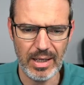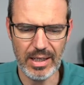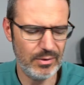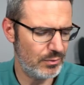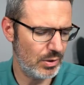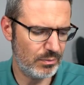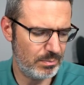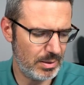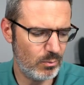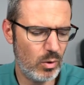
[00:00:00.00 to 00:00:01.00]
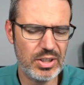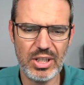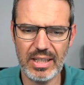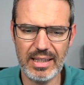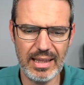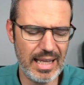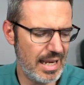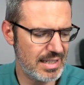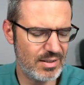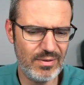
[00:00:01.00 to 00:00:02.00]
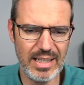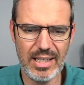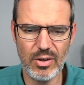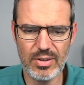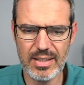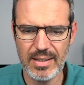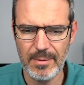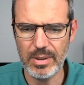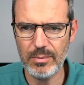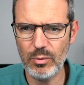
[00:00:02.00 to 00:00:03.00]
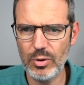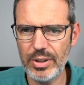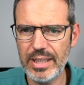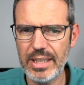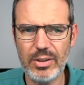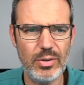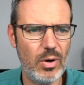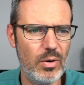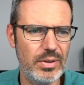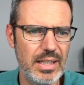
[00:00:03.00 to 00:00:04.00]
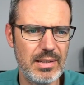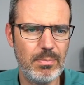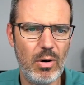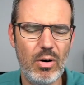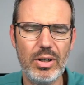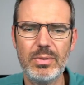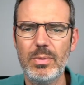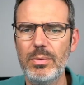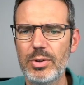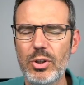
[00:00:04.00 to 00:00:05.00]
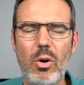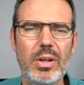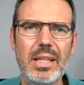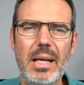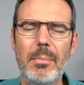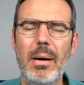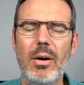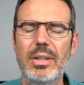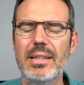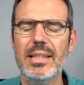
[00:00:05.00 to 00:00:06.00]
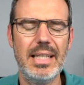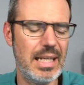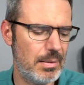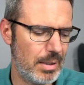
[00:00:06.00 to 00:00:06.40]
if you've been watching the last videos, we were here on this part, we were talking about in the data